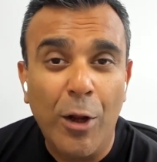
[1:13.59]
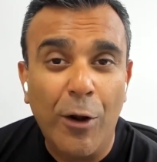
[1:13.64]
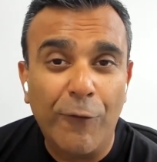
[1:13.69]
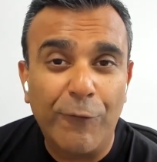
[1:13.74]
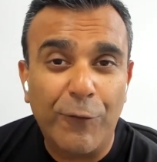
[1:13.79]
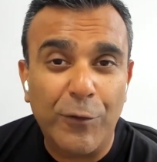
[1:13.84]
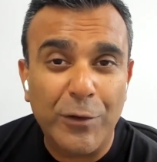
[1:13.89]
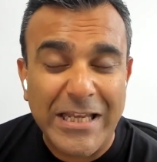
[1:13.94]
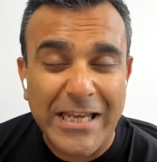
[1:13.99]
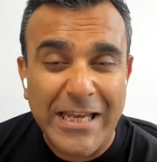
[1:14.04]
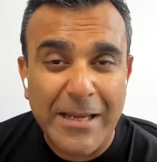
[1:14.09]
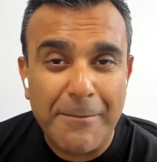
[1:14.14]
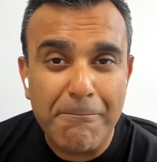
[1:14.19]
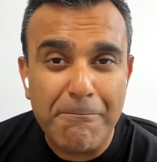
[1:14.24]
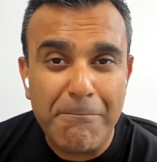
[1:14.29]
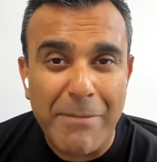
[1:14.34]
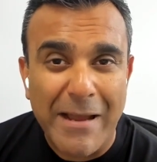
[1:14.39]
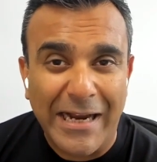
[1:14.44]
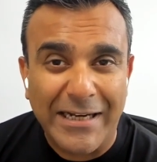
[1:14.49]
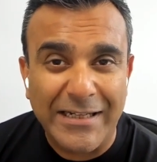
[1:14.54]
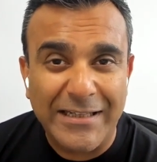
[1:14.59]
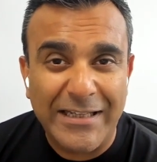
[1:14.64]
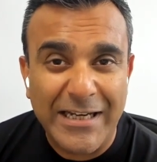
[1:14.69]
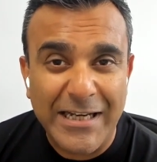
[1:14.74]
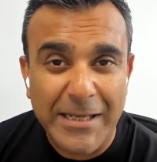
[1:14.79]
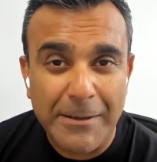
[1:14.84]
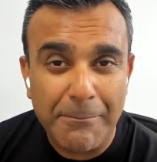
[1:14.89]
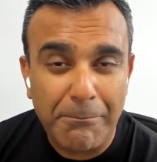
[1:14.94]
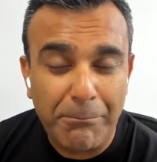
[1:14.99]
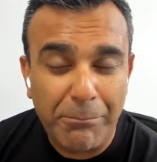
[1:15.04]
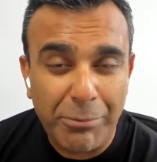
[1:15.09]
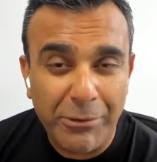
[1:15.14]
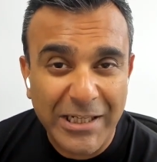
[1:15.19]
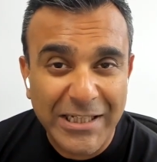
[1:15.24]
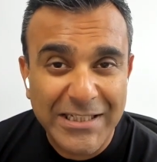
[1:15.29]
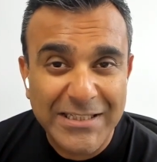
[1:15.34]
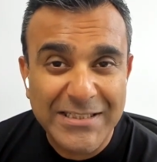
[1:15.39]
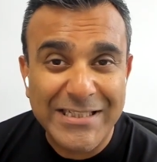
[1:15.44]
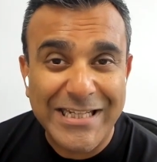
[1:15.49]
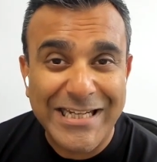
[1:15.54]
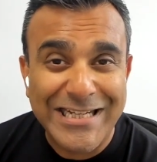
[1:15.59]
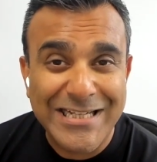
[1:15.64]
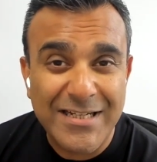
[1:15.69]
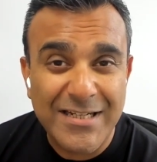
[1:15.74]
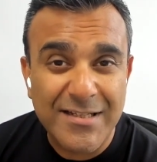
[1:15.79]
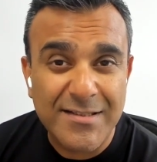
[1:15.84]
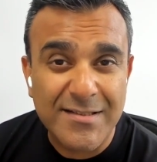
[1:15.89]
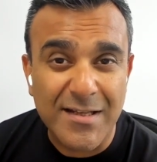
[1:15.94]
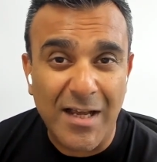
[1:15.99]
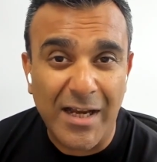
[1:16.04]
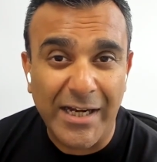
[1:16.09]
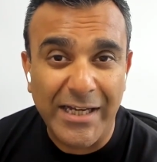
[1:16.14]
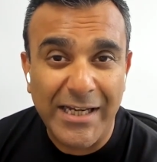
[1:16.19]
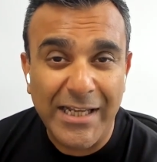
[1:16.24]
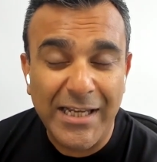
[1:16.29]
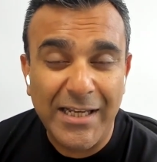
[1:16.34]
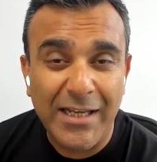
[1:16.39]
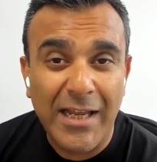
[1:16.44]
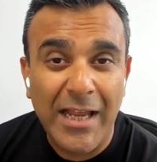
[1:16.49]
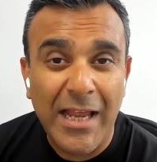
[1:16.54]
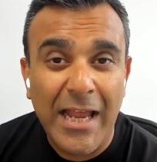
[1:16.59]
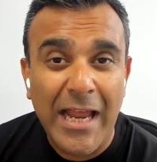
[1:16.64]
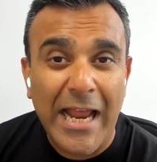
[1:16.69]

for the impact that he brings in designing